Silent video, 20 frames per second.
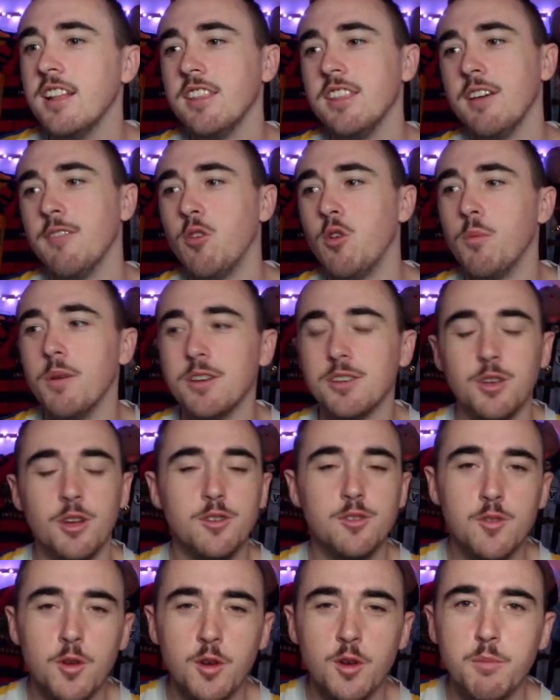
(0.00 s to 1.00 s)
They've almost
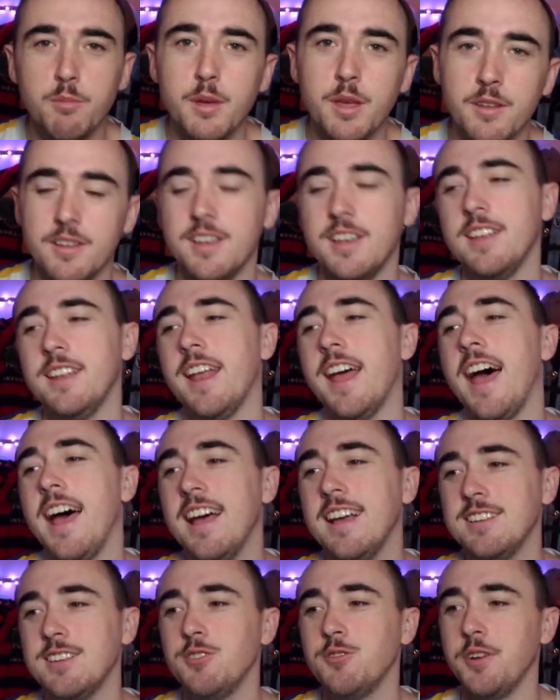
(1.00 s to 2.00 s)
got 2 billion
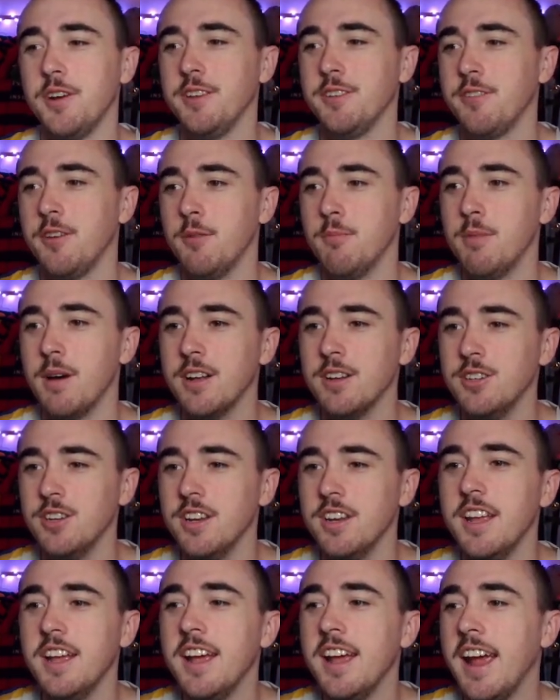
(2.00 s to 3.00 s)
as a transfer
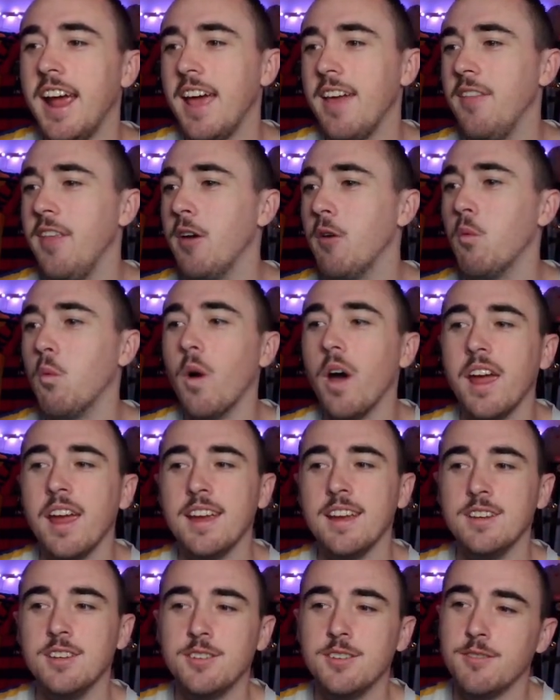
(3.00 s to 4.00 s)
budget, and their
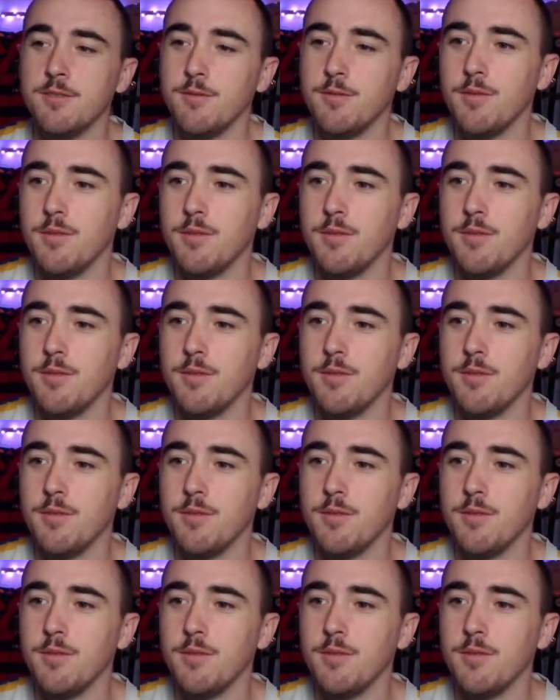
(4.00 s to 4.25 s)
wage